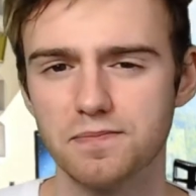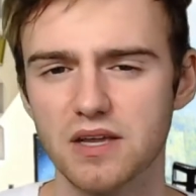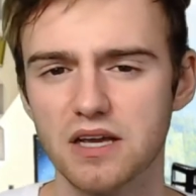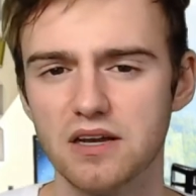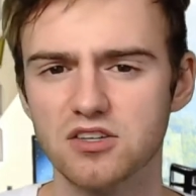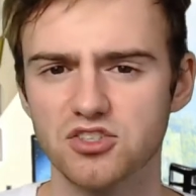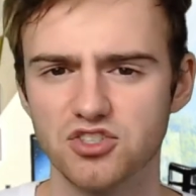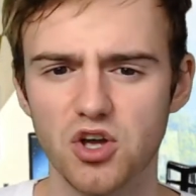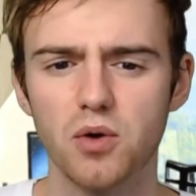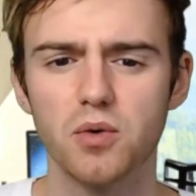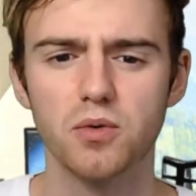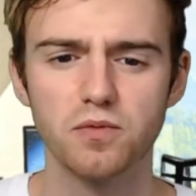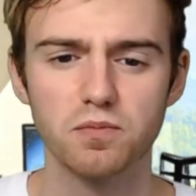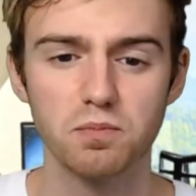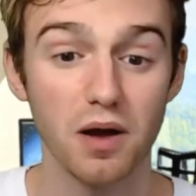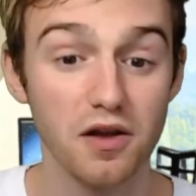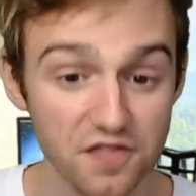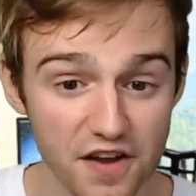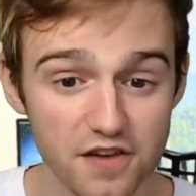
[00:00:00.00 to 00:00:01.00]
So my
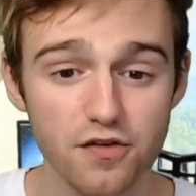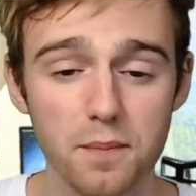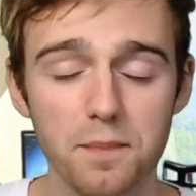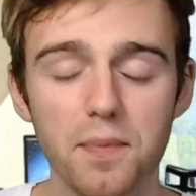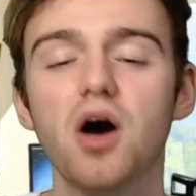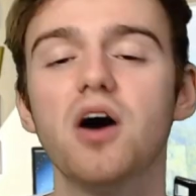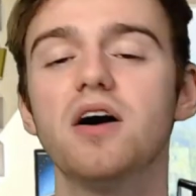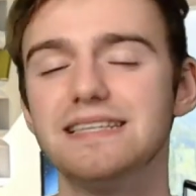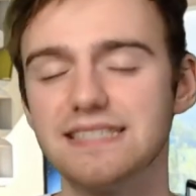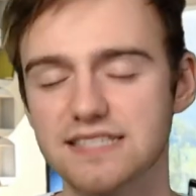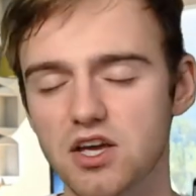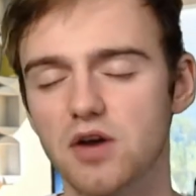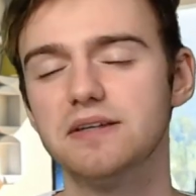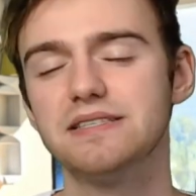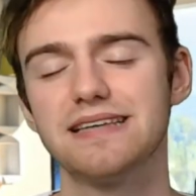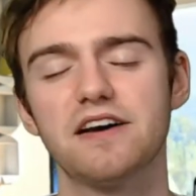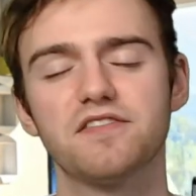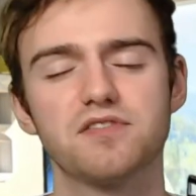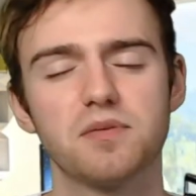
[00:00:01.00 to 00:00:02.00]
favorite part is going to
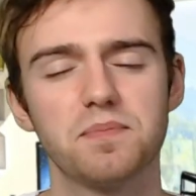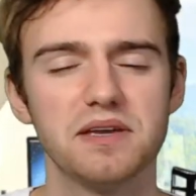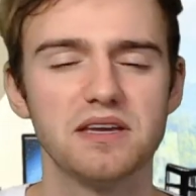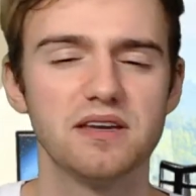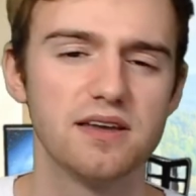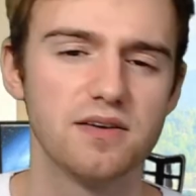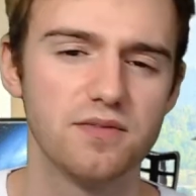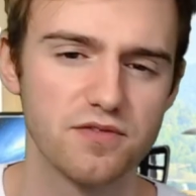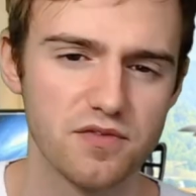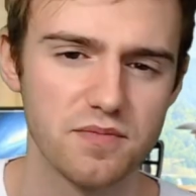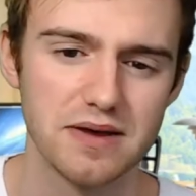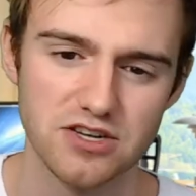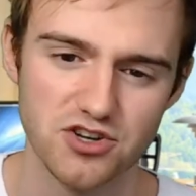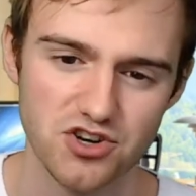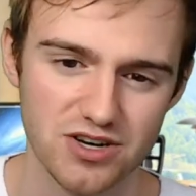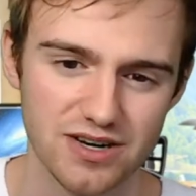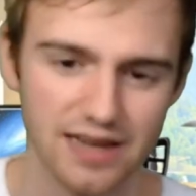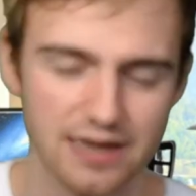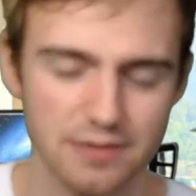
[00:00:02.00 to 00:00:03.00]
have to be
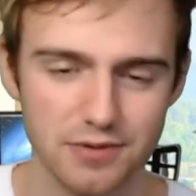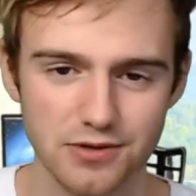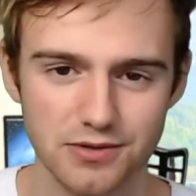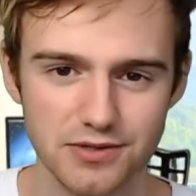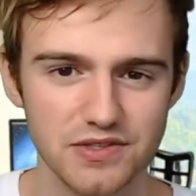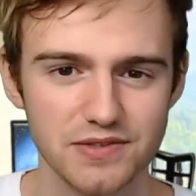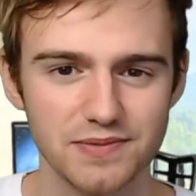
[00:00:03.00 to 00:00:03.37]
information labels.